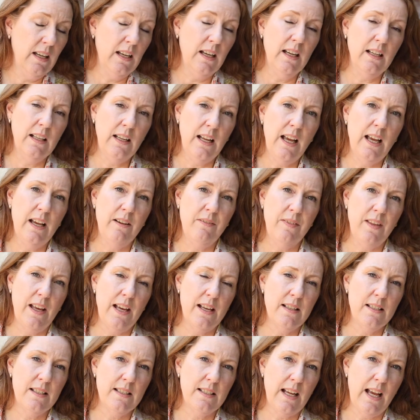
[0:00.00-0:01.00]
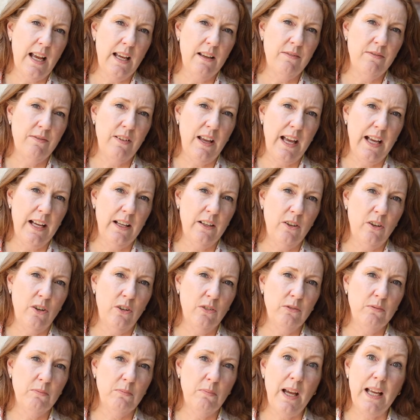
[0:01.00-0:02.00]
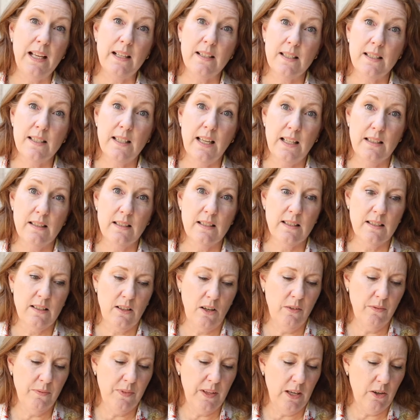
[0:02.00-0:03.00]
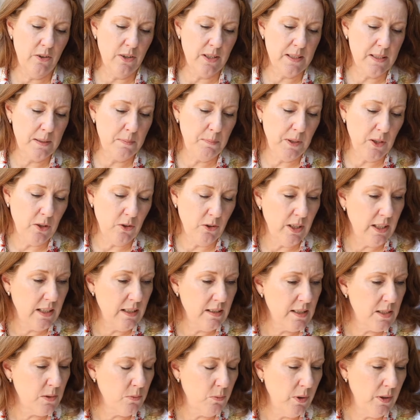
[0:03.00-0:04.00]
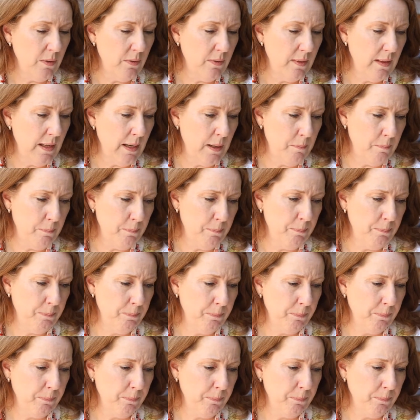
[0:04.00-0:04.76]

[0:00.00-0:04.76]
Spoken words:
and have that safe adult make sense of their experience with them.